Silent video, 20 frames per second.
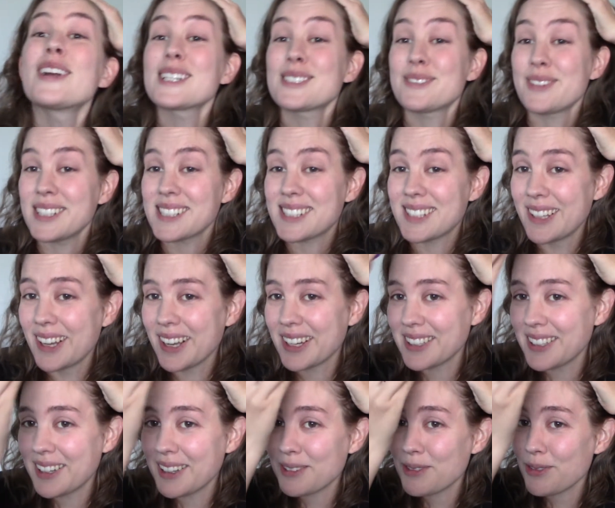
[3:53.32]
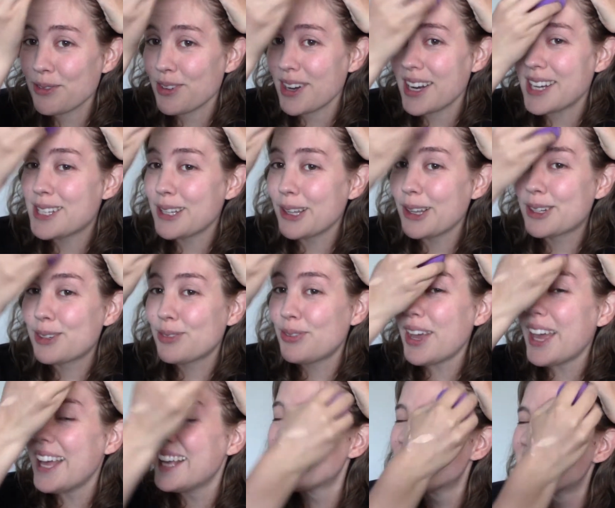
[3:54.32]
faced look, not fresh looked
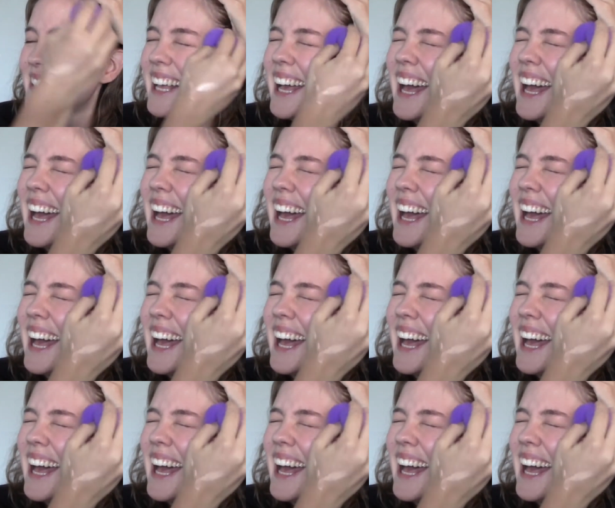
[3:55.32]
face.